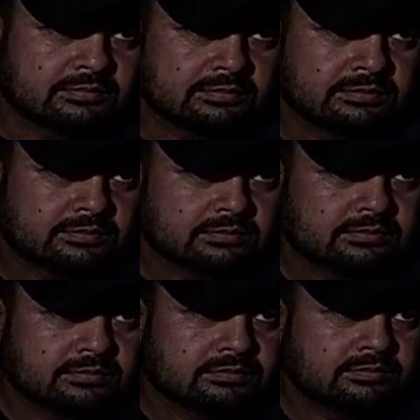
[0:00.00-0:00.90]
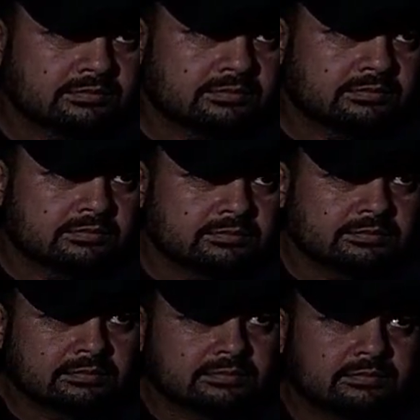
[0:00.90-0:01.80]

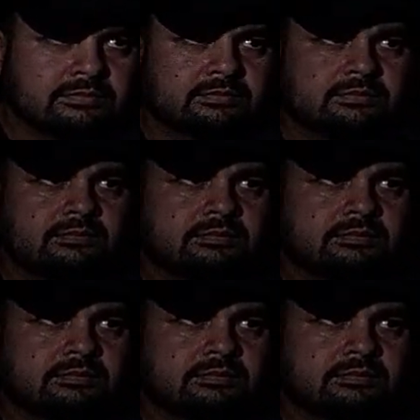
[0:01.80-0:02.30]
No words are spoken by the person on screen.